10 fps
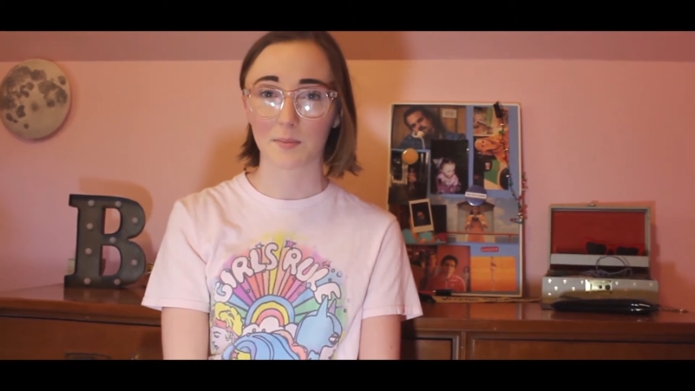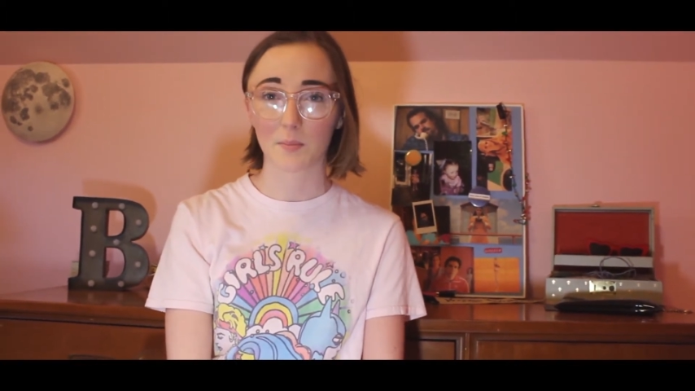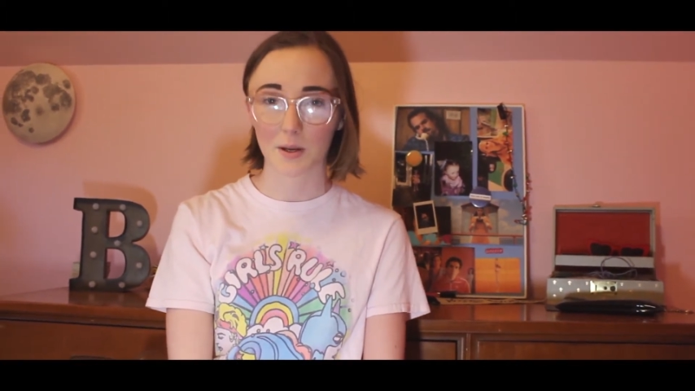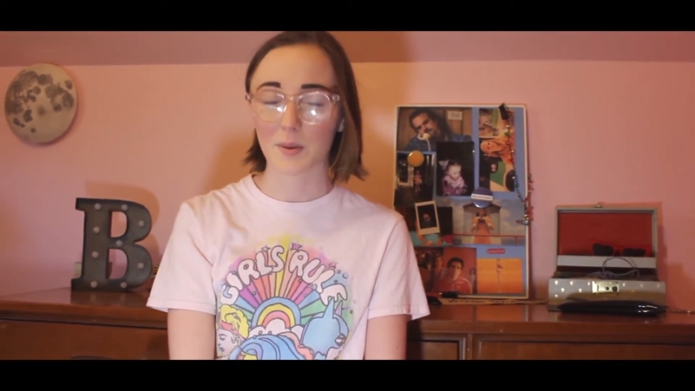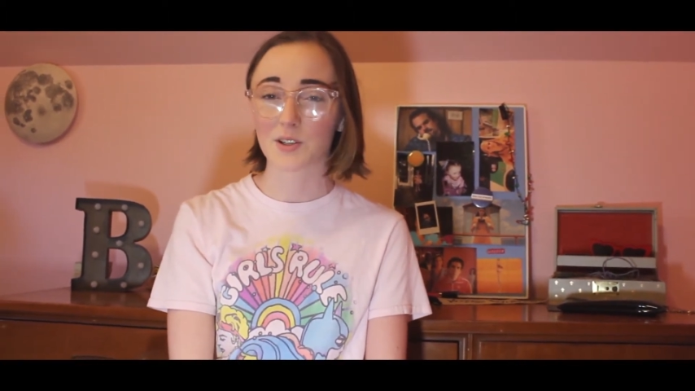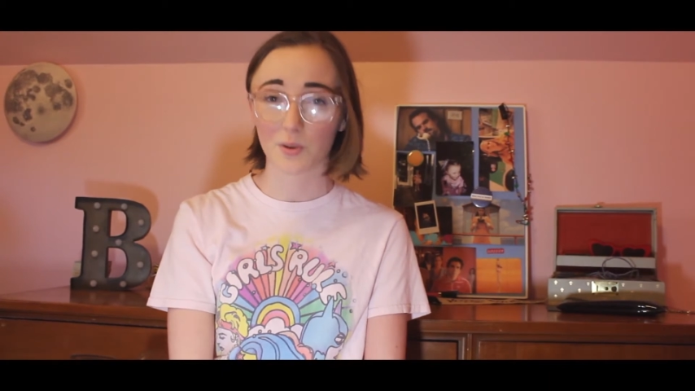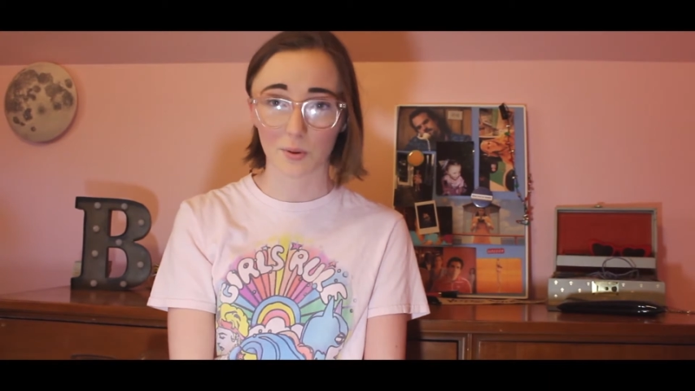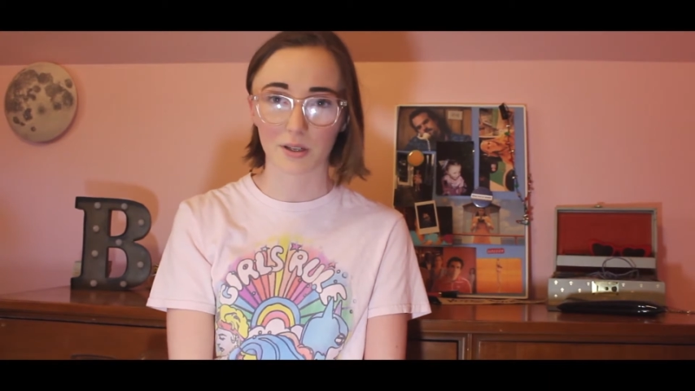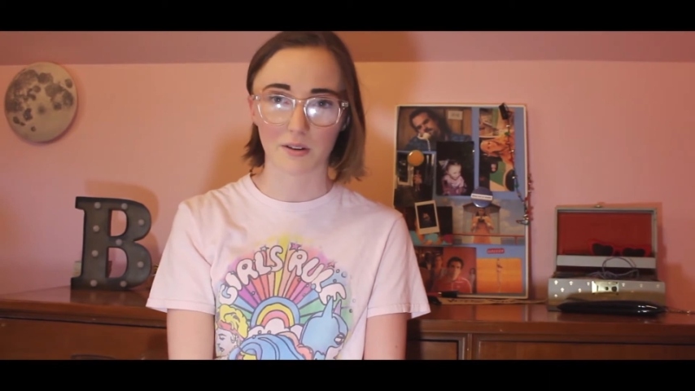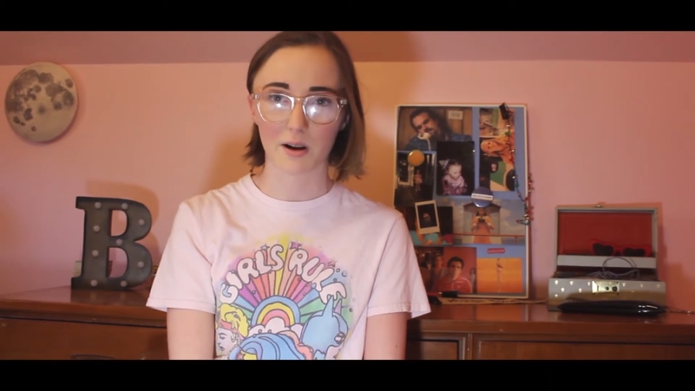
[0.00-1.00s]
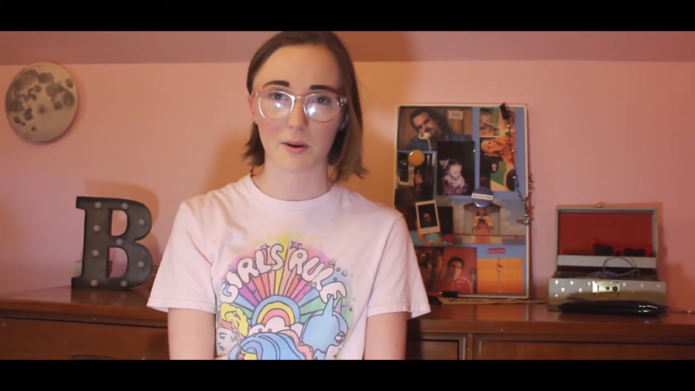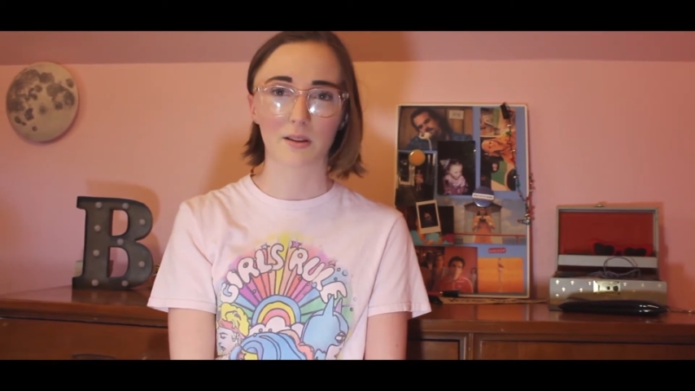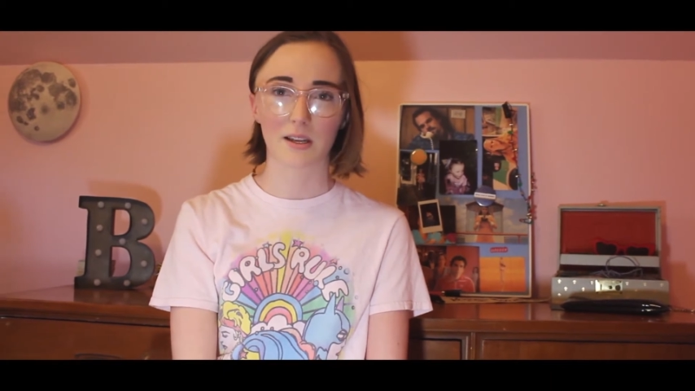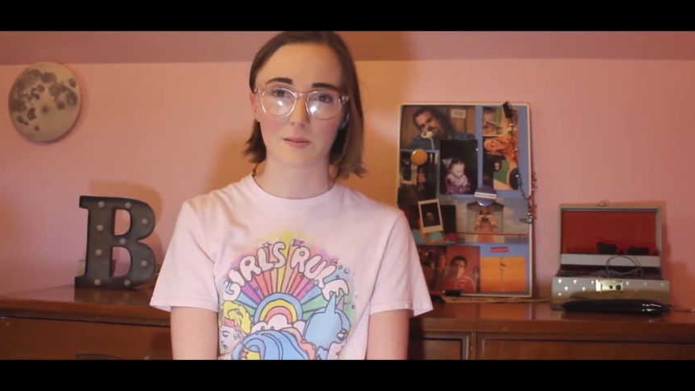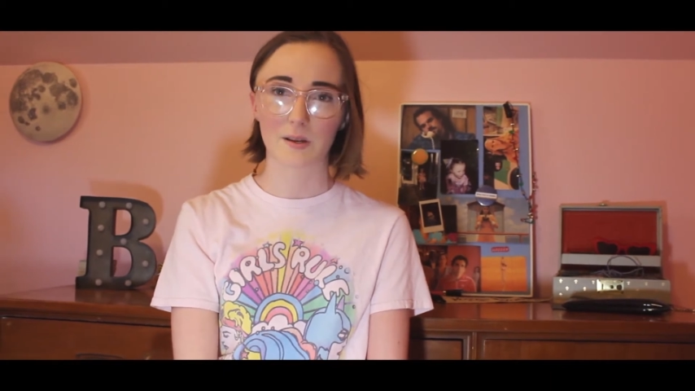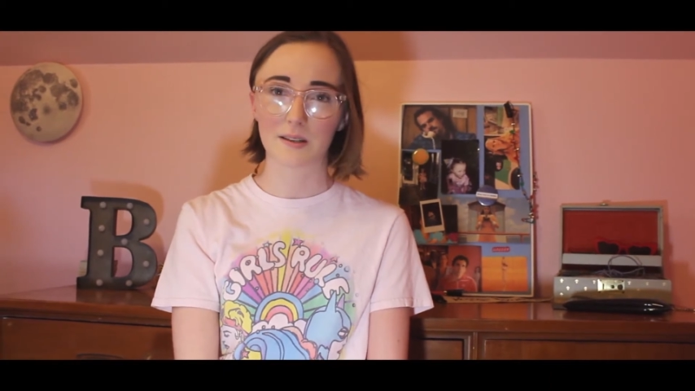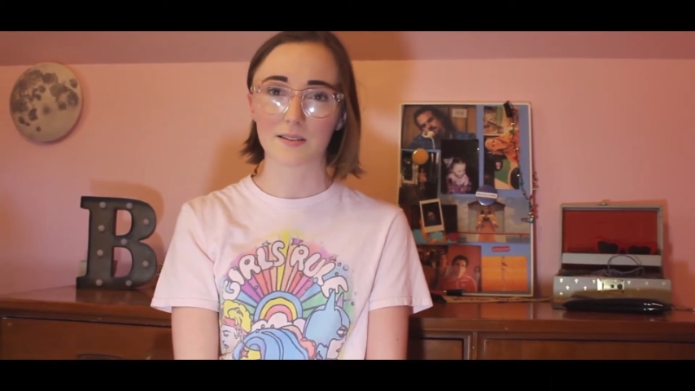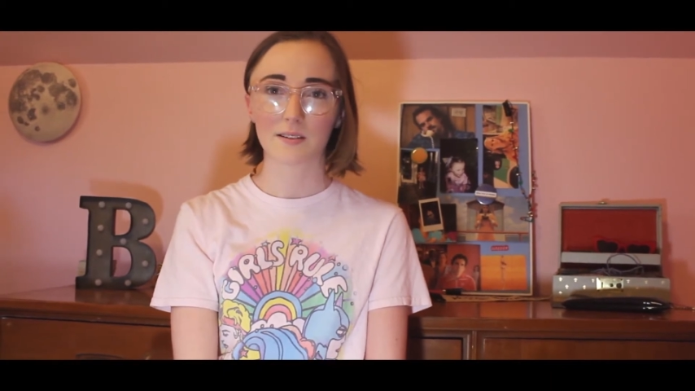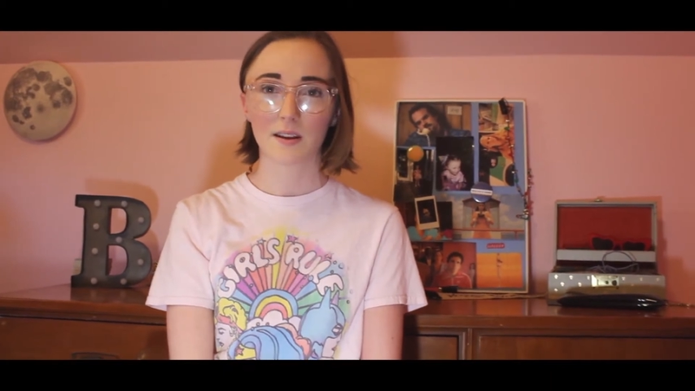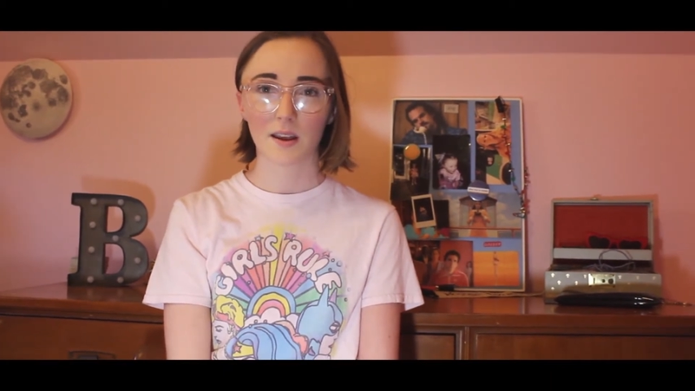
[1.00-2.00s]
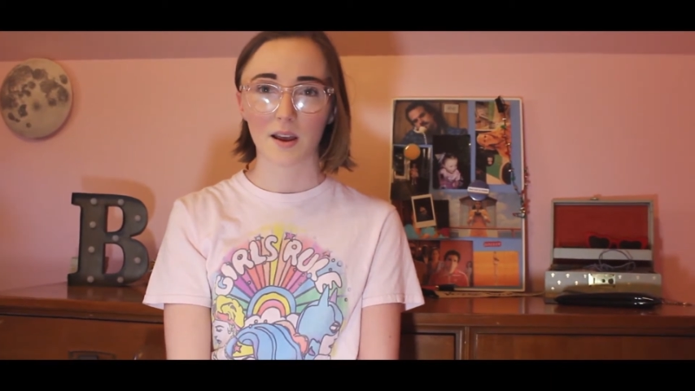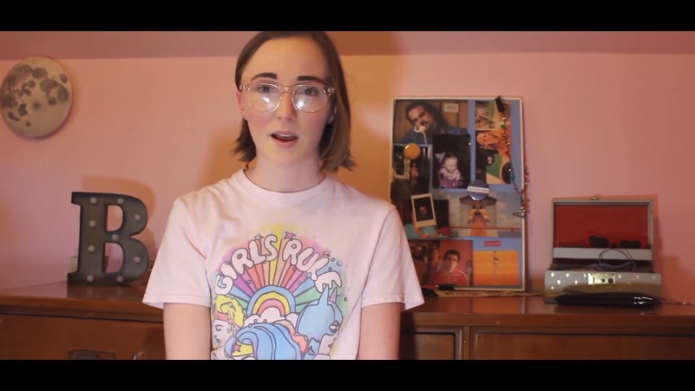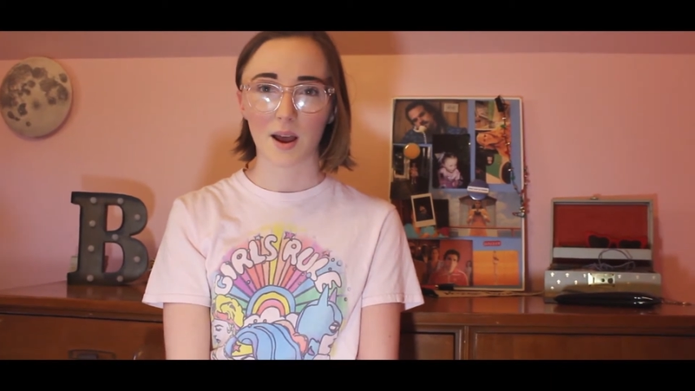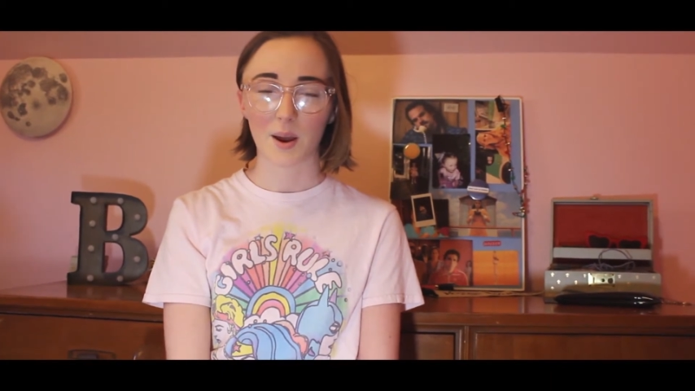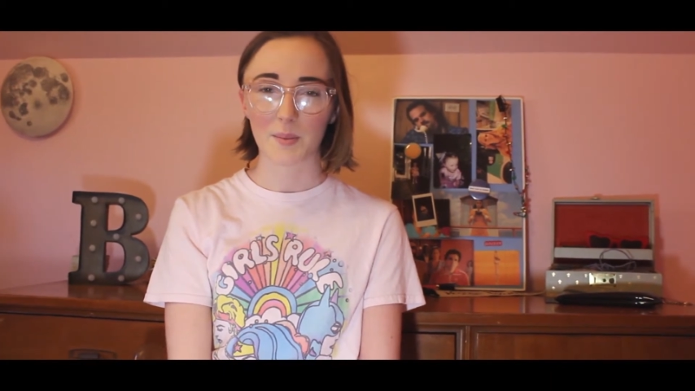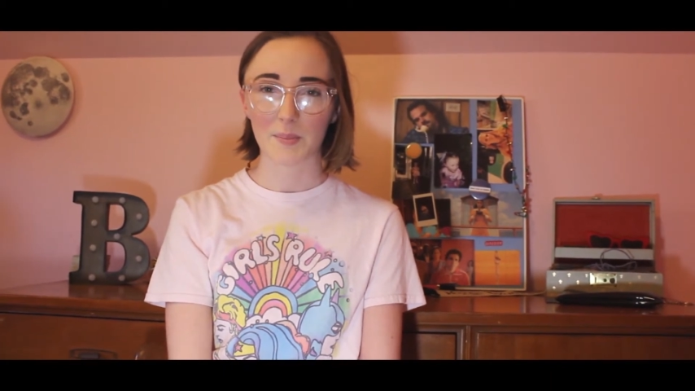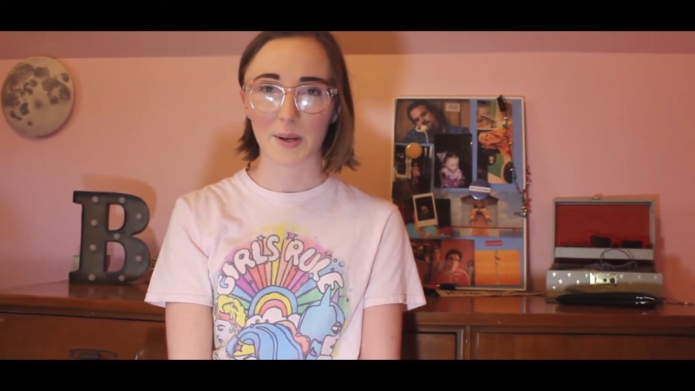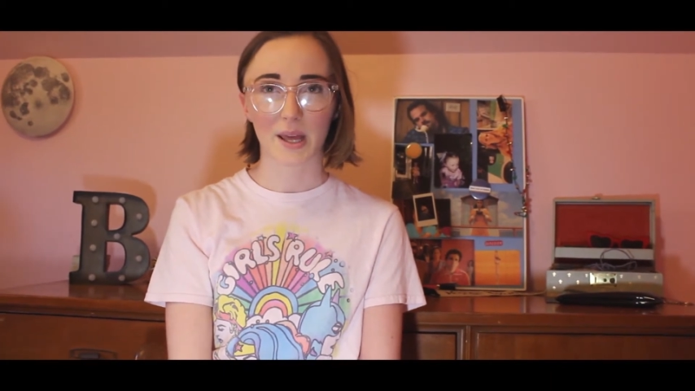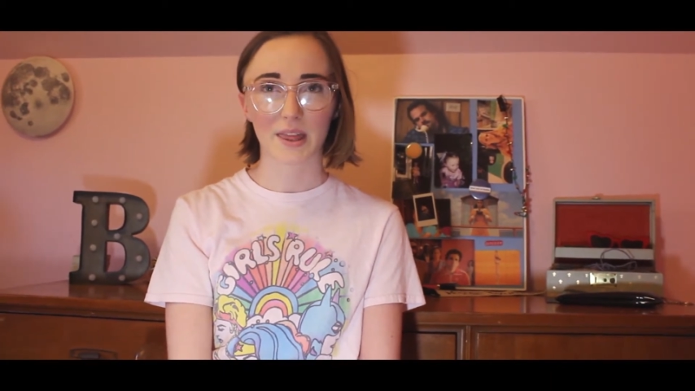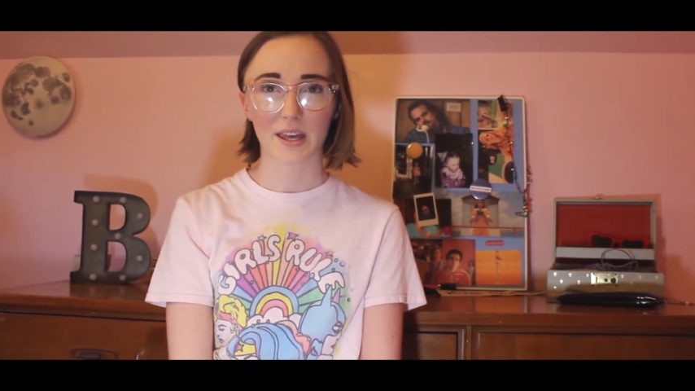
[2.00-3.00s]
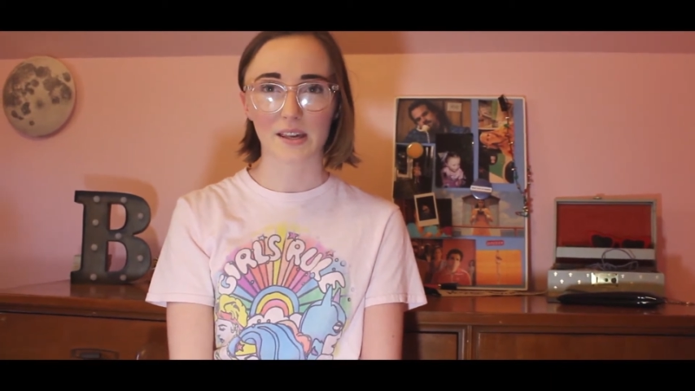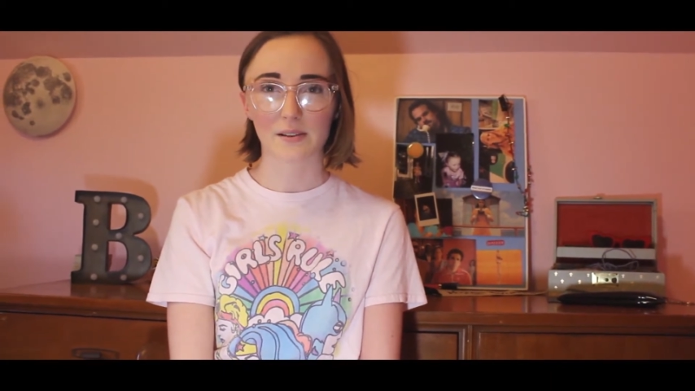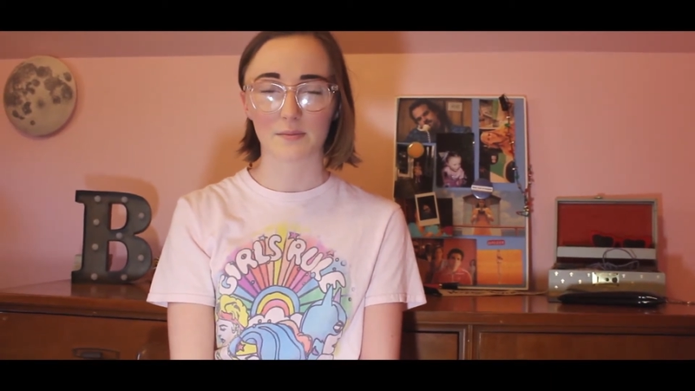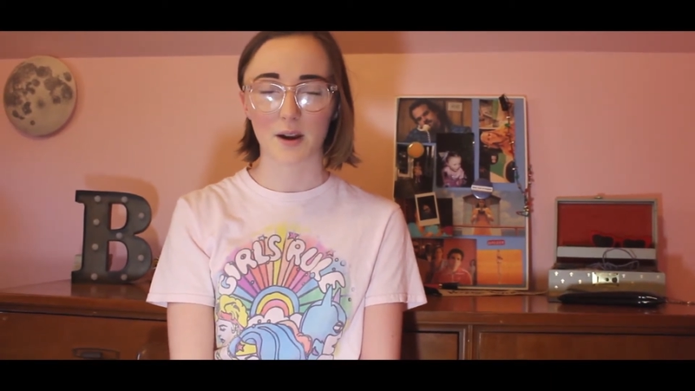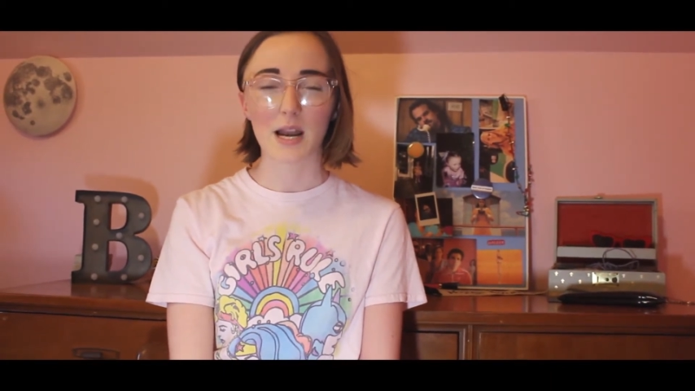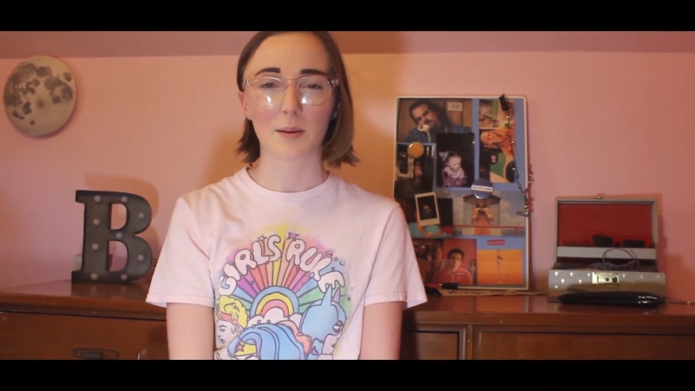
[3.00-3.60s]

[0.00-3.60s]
pretty much only write about lesbians. But I think writing